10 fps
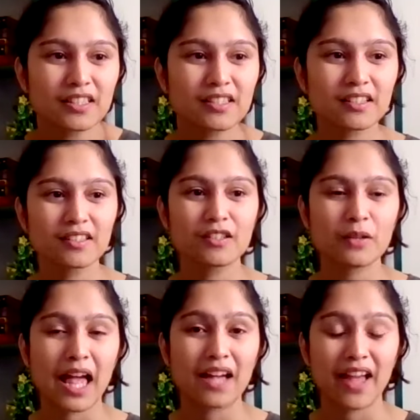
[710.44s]
First
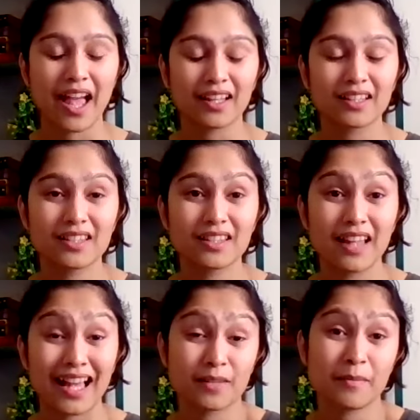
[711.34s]
is to have
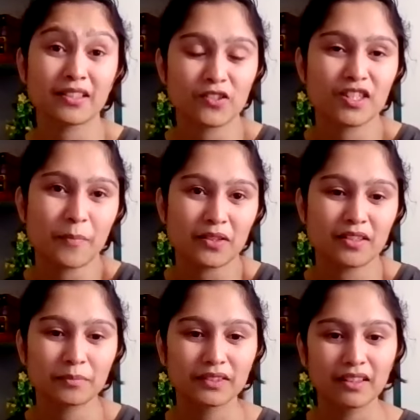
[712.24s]
as much as
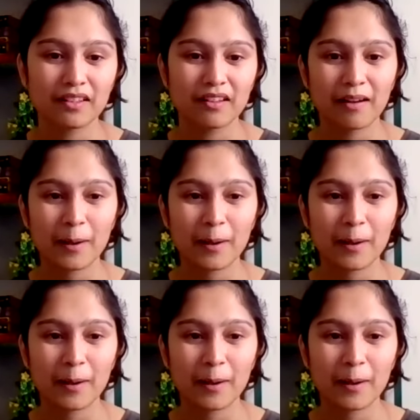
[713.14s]
possible